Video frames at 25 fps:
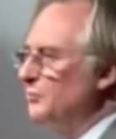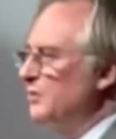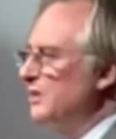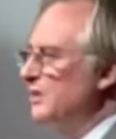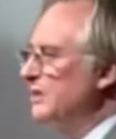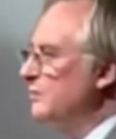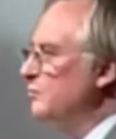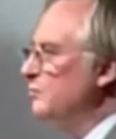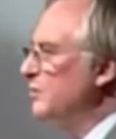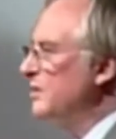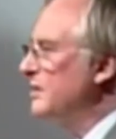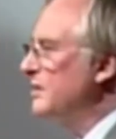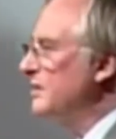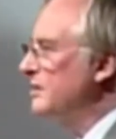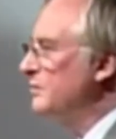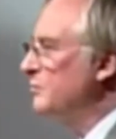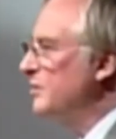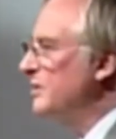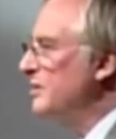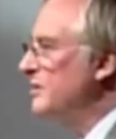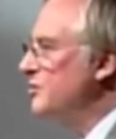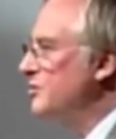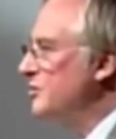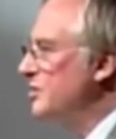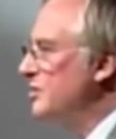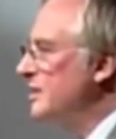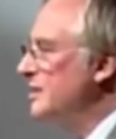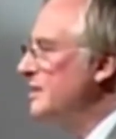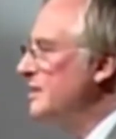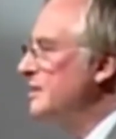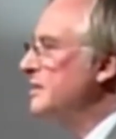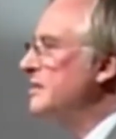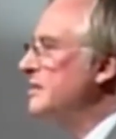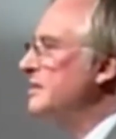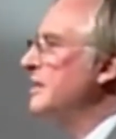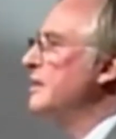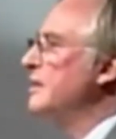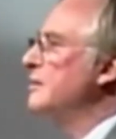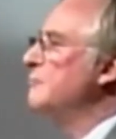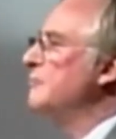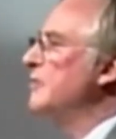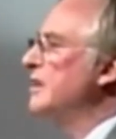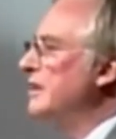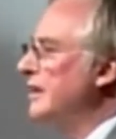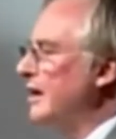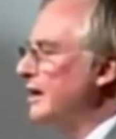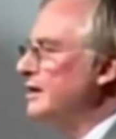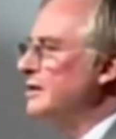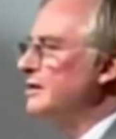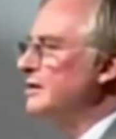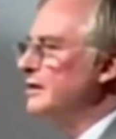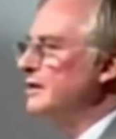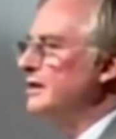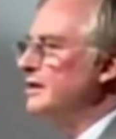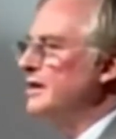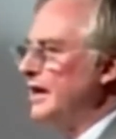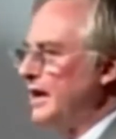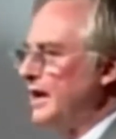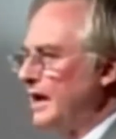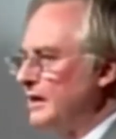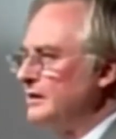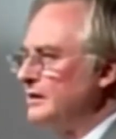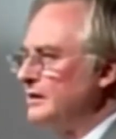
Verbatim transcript: with, with, with genes molecularly